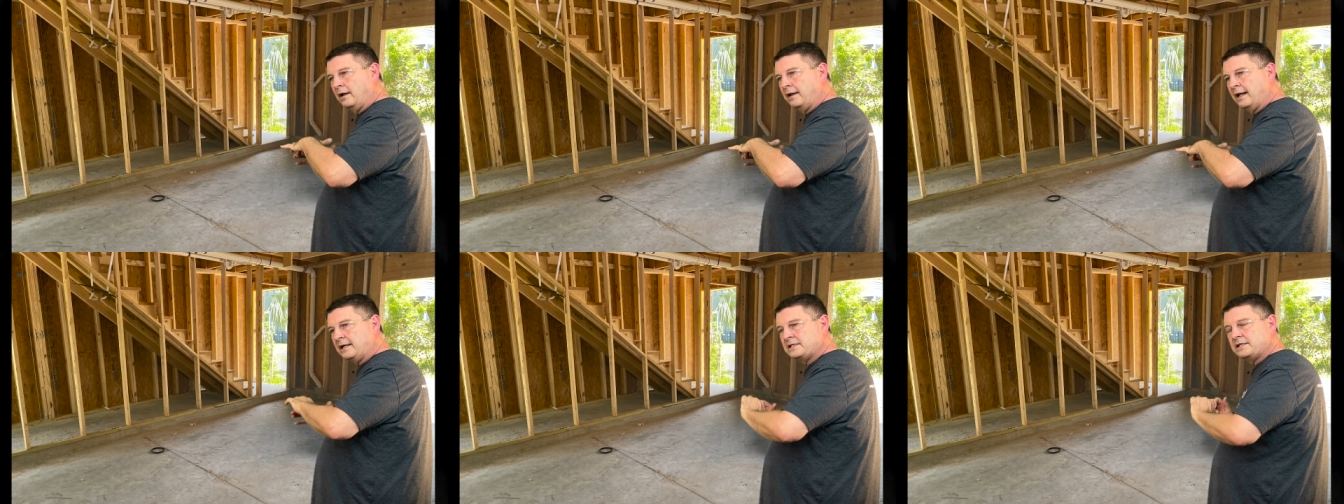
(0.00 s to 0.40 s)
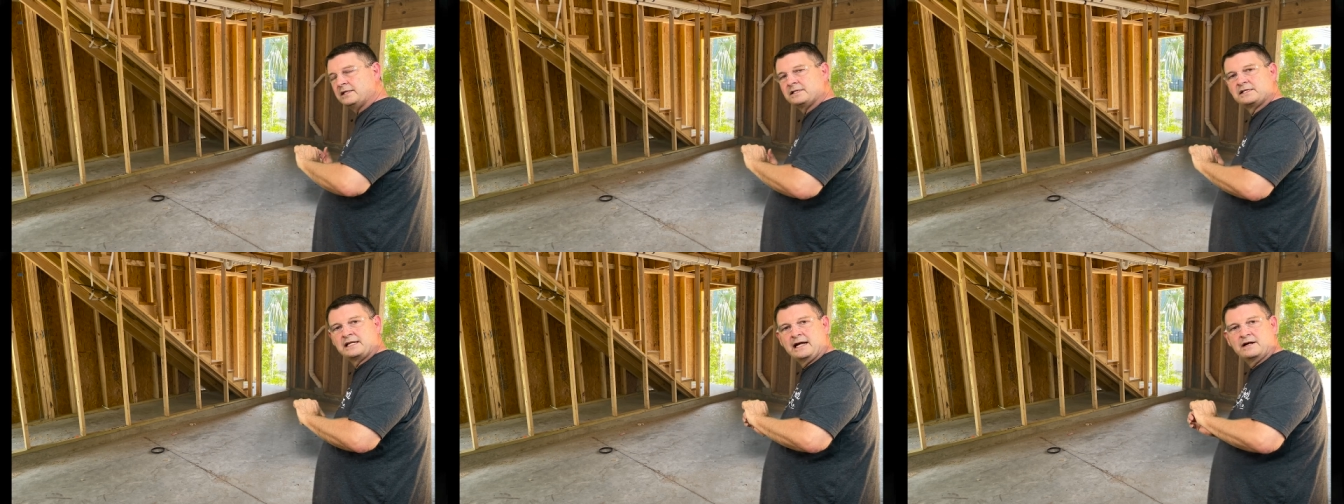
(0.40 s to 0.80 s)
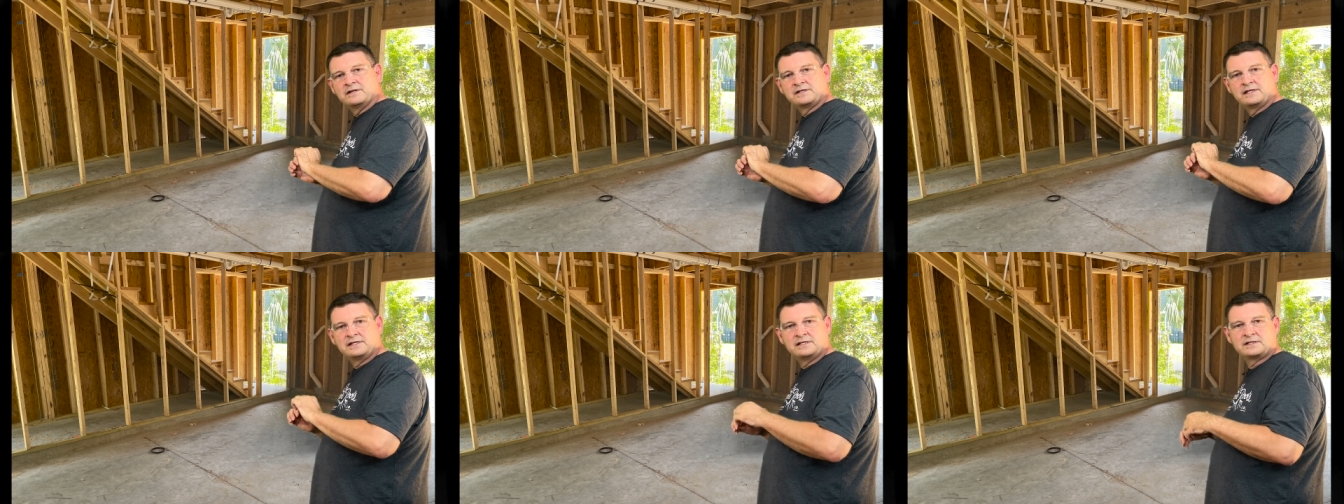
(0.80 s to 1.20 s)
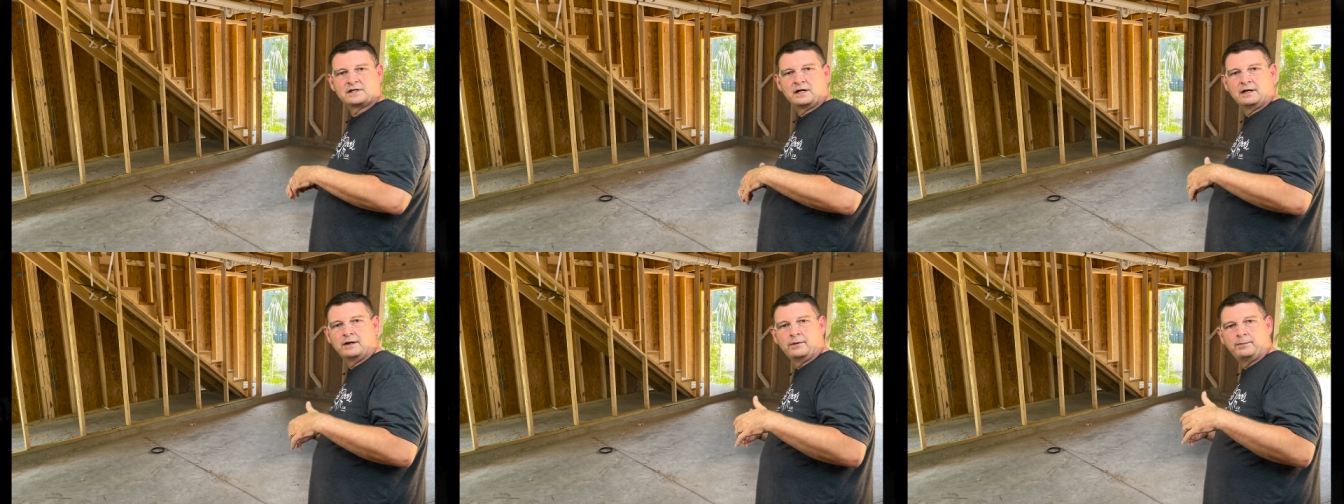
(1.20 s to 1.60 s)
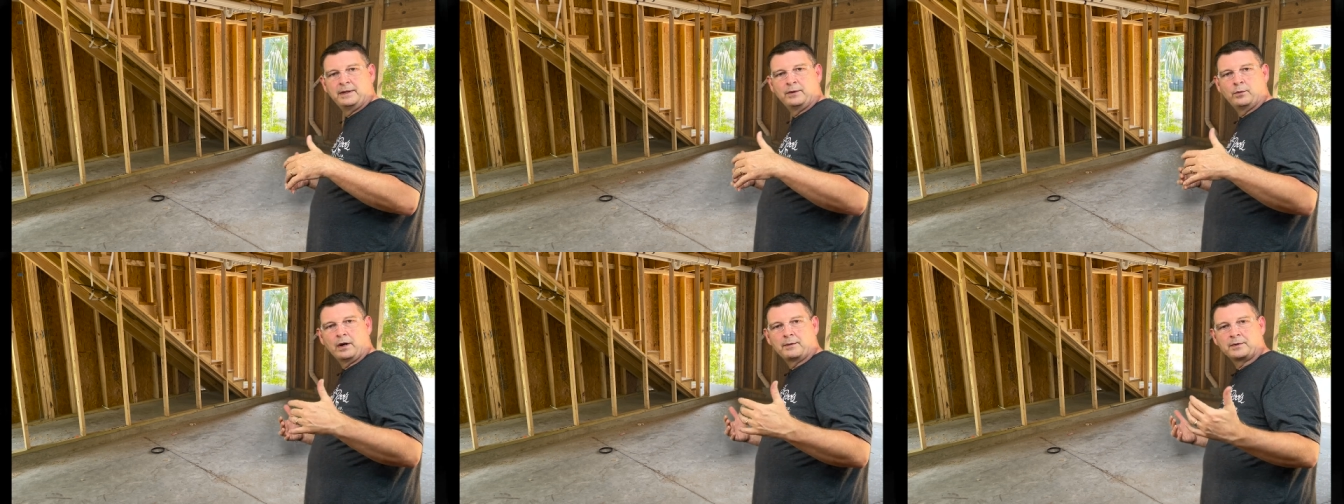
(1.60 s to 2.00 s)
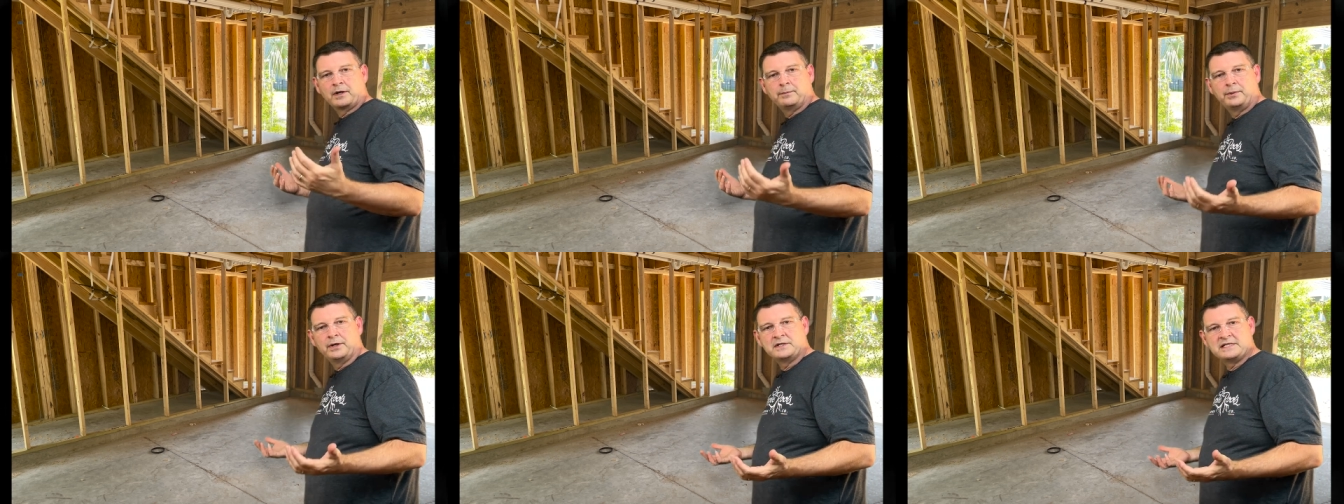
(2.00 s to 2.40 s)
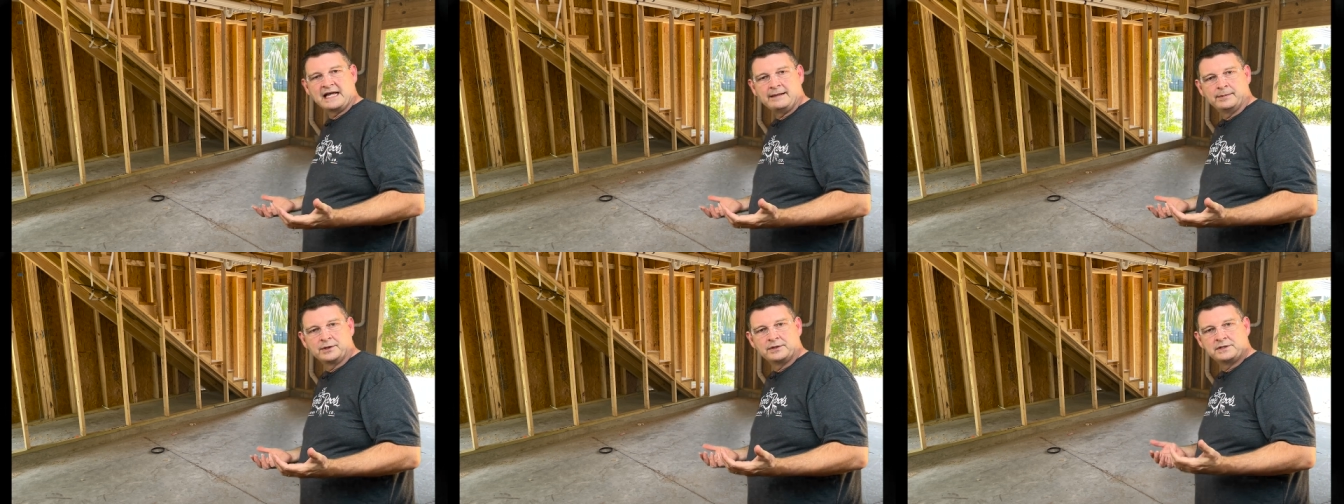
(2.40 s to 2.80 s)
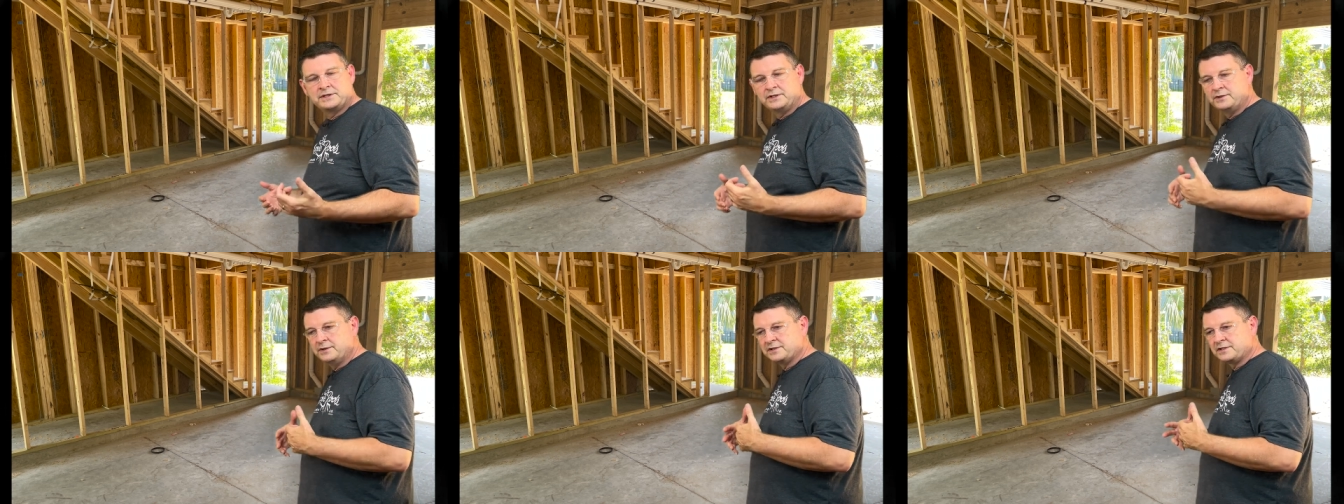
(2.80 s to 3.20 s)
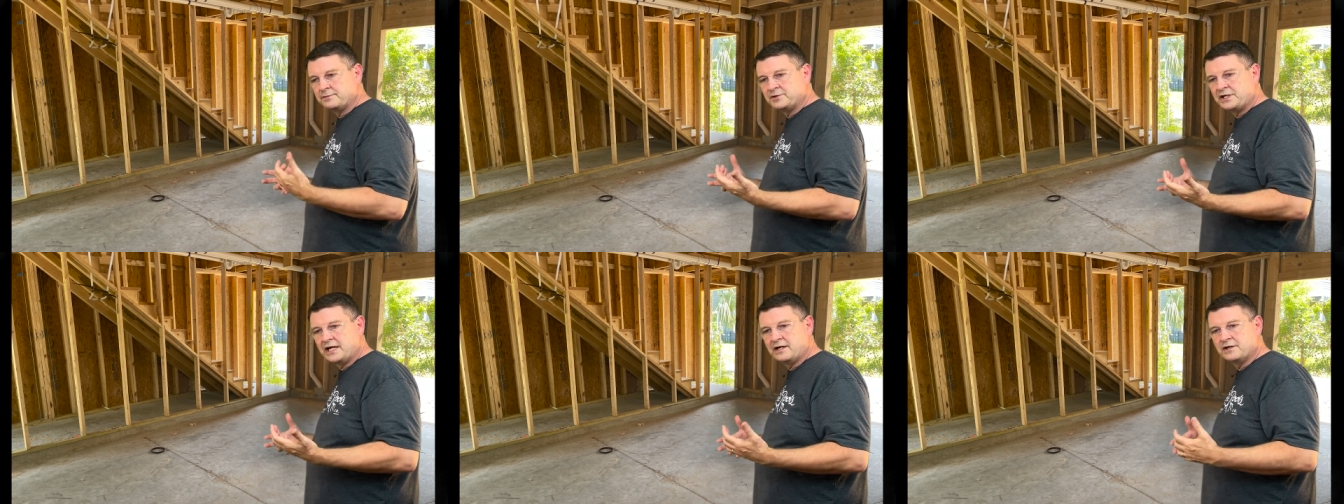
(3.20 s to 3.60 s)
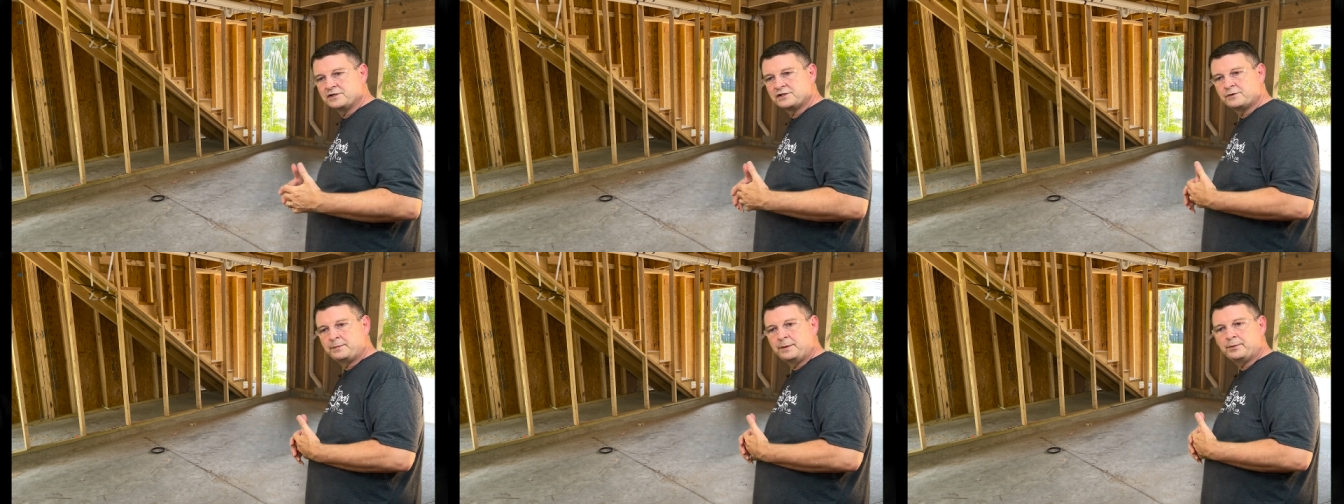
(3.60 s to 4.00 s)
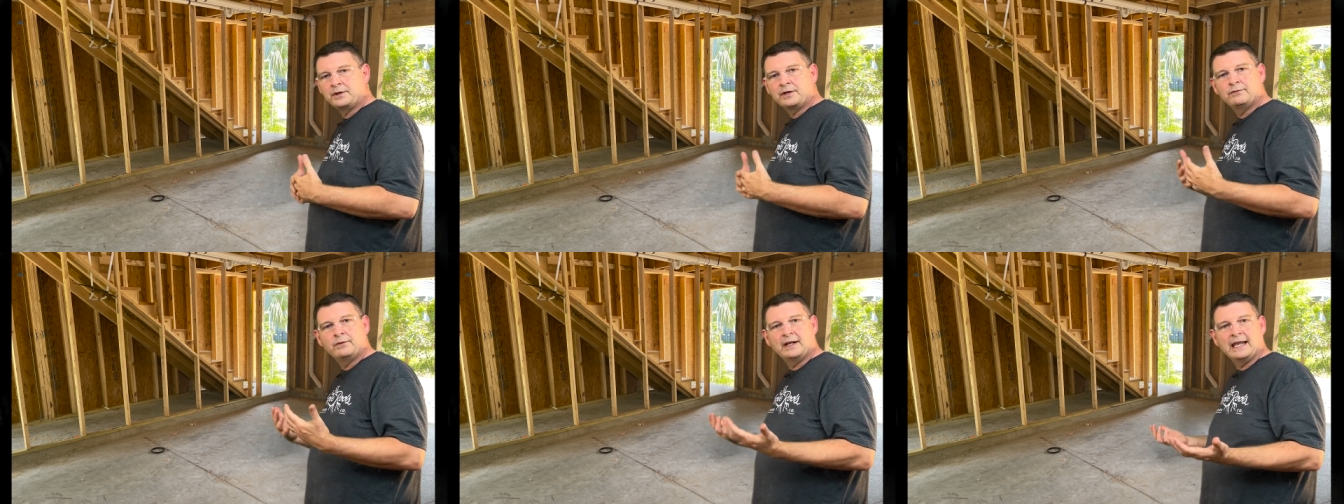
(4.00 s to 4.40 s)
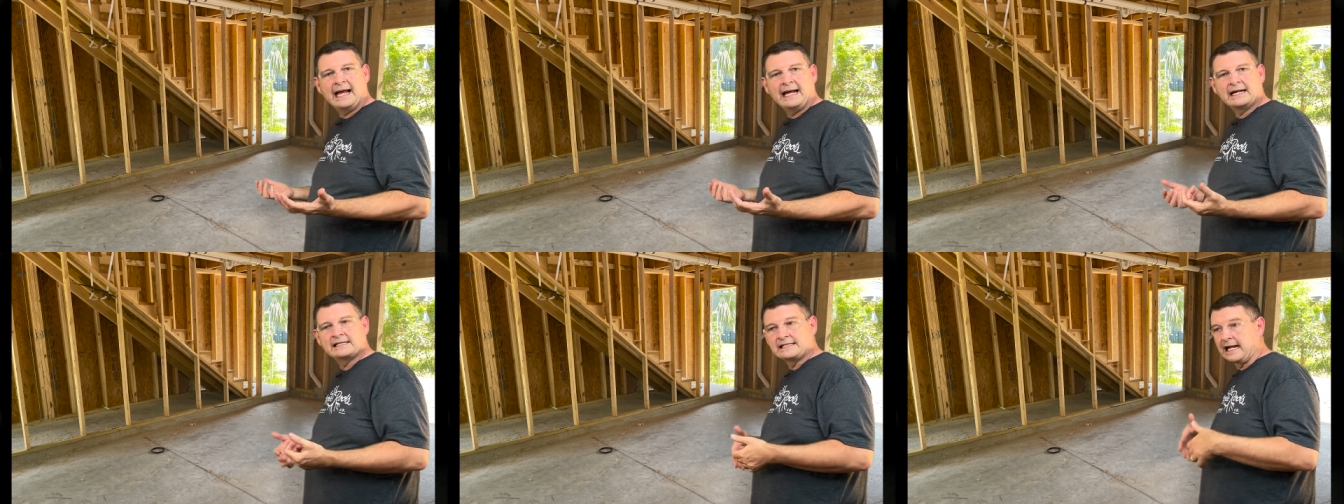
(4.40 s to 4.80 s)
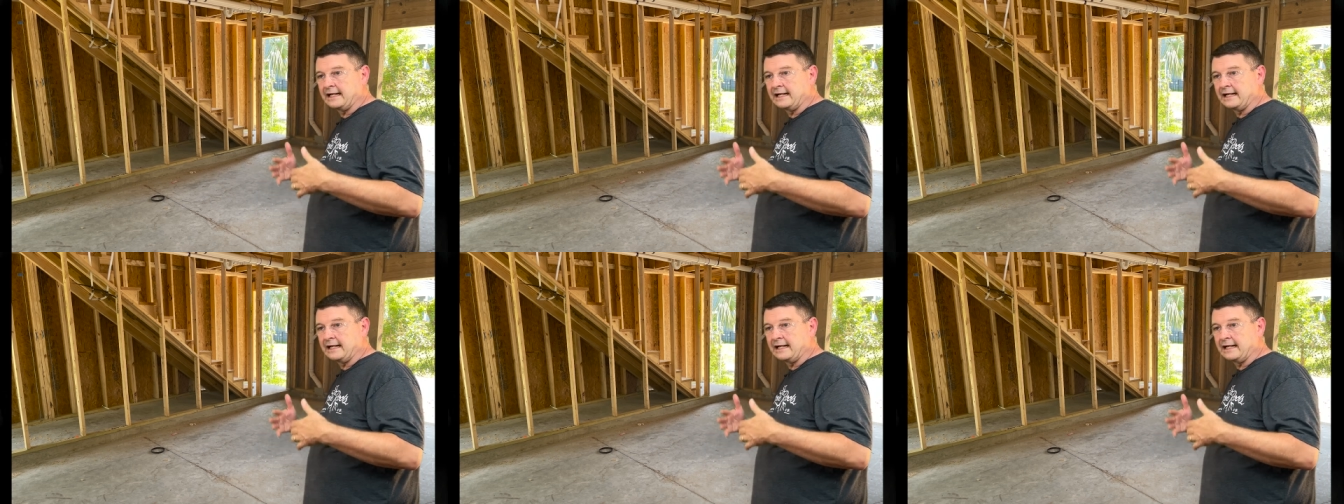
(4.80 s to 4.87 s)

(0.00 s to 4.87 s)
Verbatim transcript: Next to the stairs, this is gonna be where I'm gonna put a table or two and some chairs so people can relax.